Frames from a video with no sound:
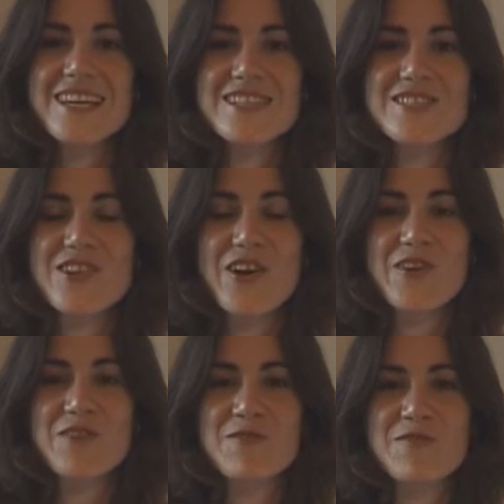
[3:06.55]

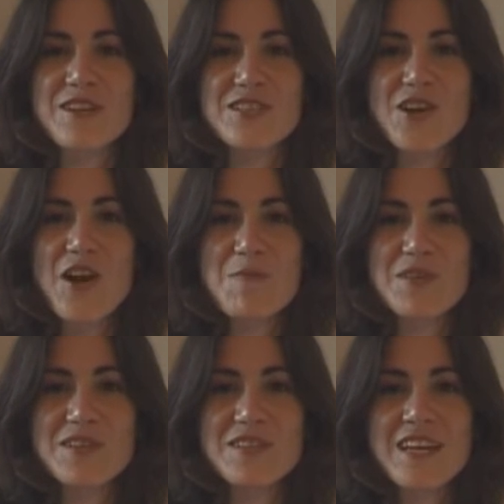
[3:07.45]
So, for
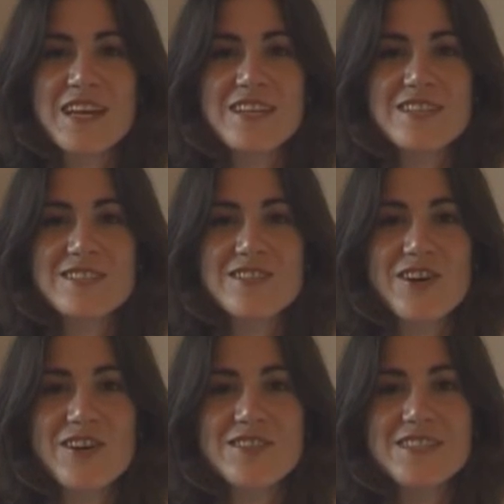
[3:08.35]
example,
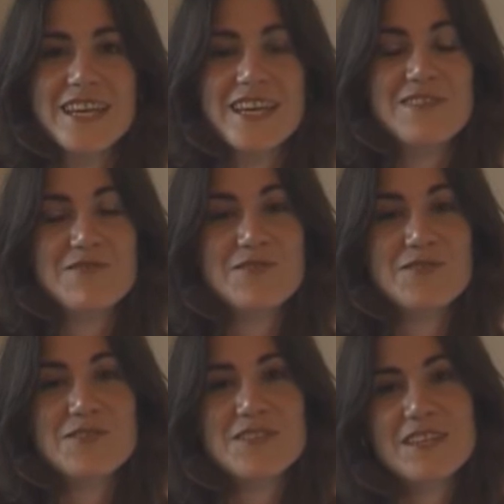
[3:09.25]
don't eat
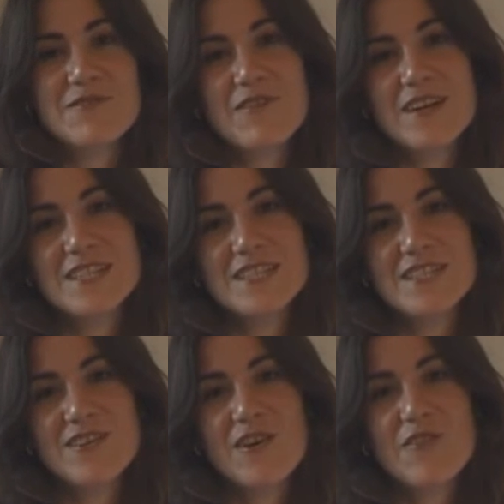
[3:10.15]
food in front
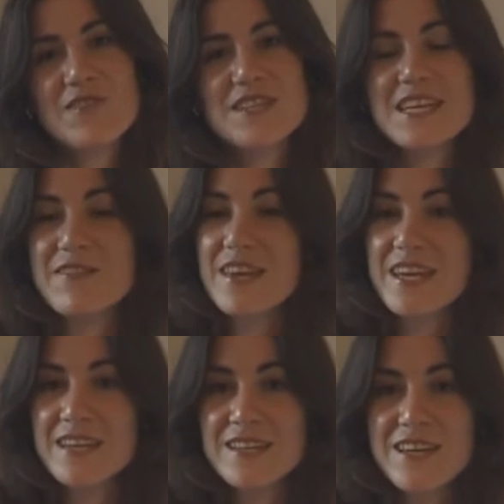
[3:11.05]
of the
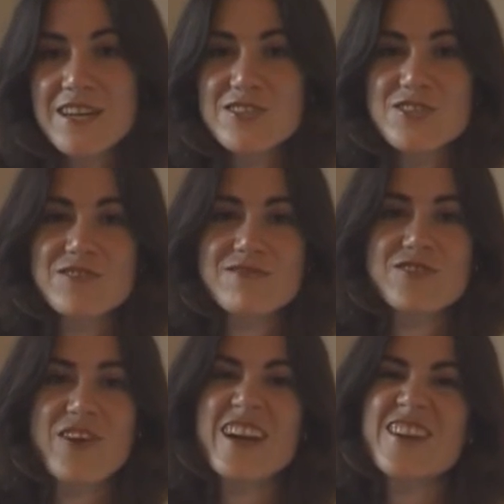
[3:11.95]
TV.
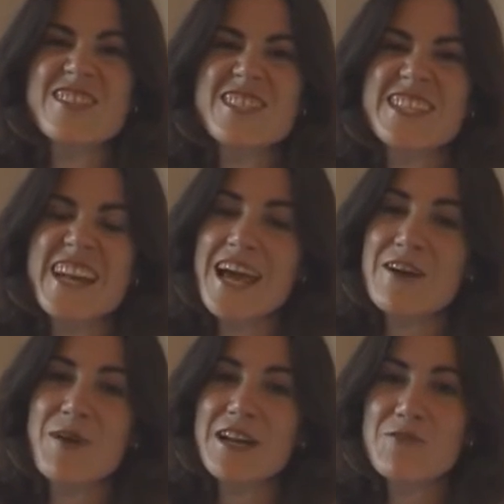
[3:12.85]
Try not to
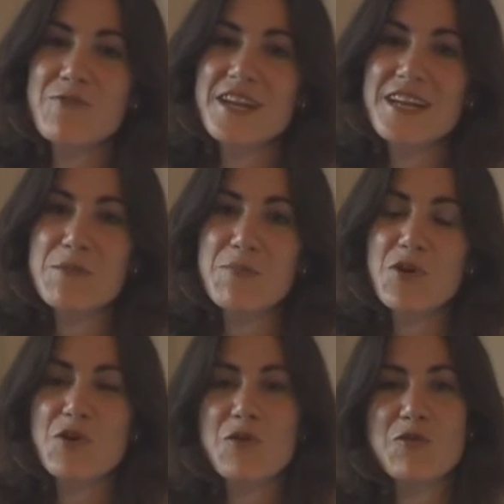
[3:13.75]
snack while you're reading a
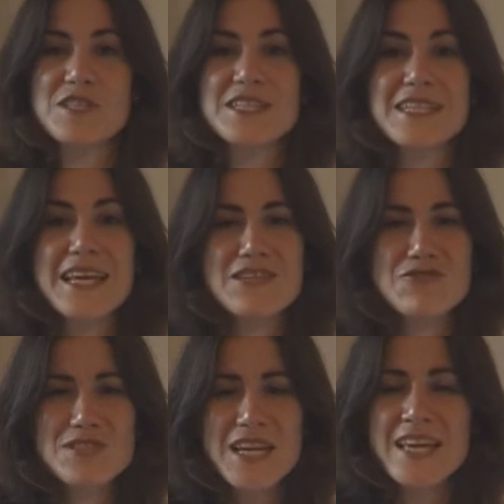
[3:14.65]
book or sitting at
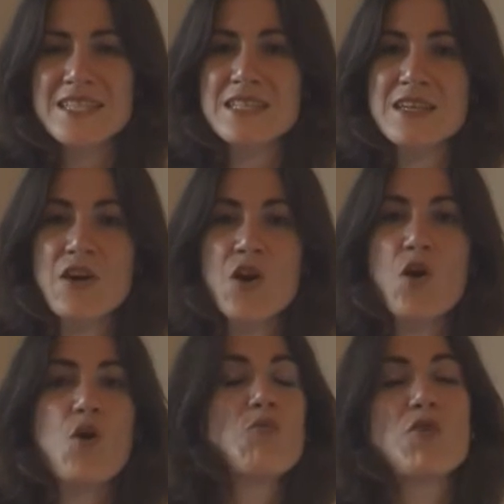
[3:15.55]
your desk
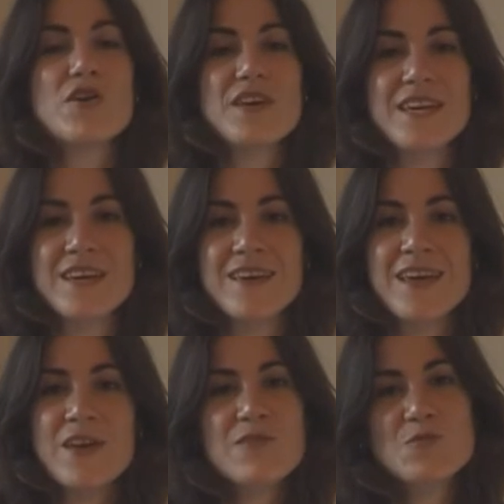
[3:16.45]
or working,
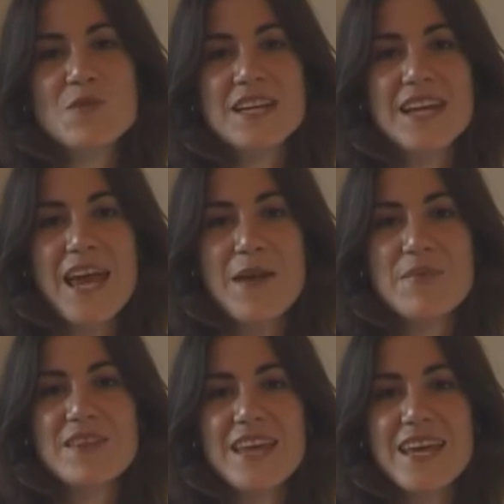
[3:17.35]
because what can
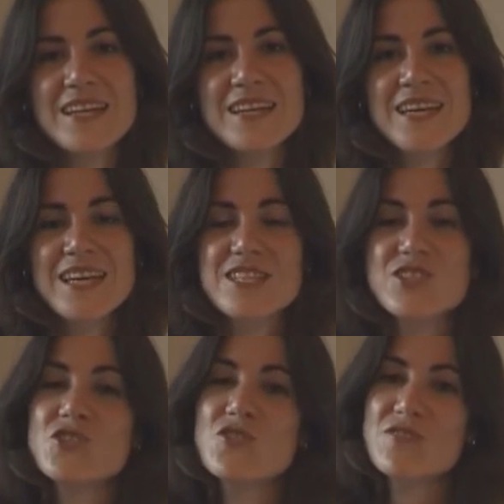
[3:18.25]
happen then is
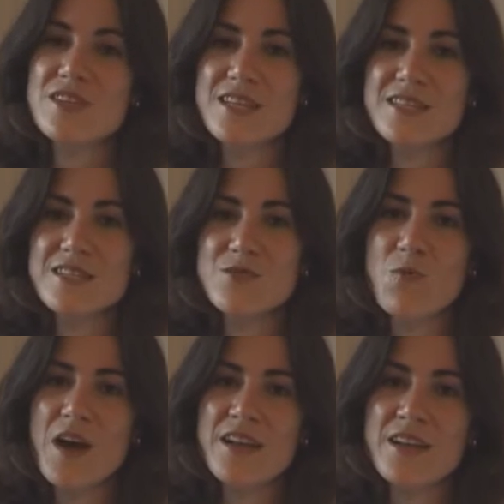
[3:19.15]
2 things.
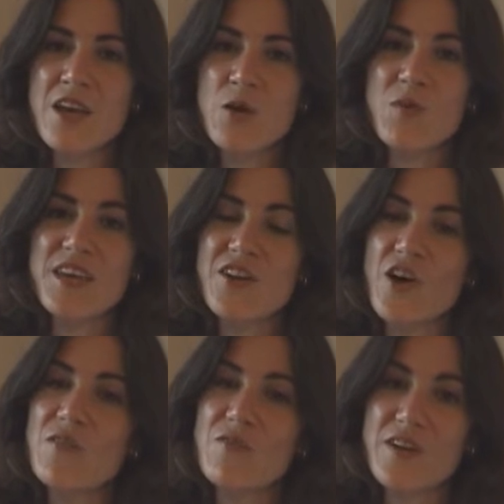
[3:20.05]
One, we can
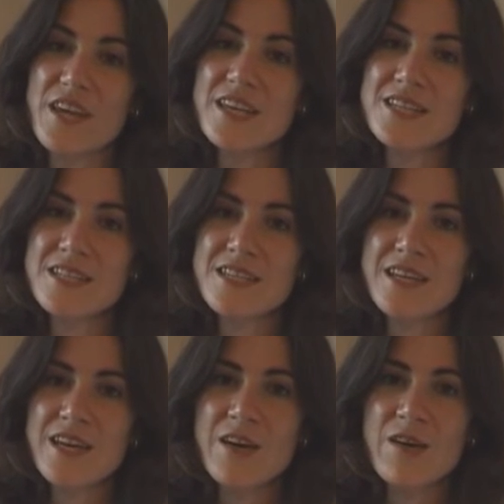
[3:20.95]
overeat.
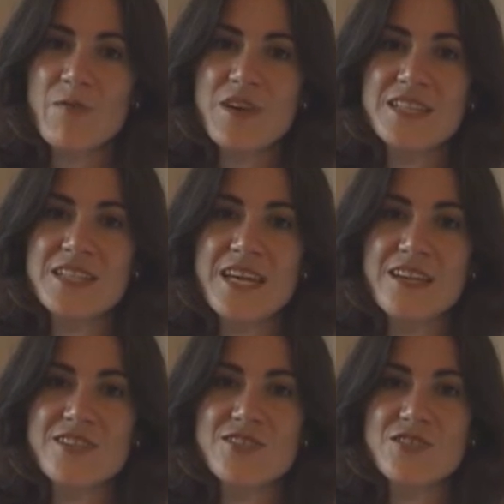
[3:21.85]
We
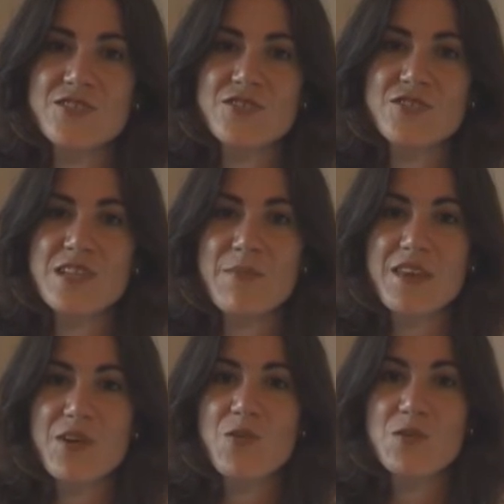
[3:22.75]
tend to do
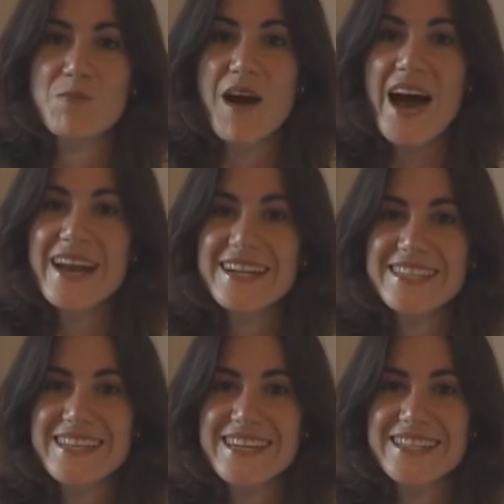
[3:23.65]
something called
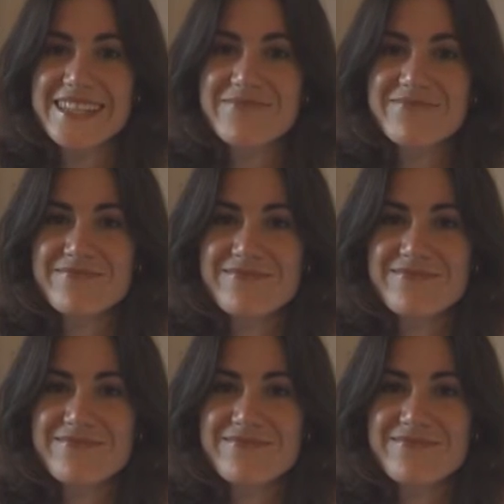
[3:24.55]
mindless eating.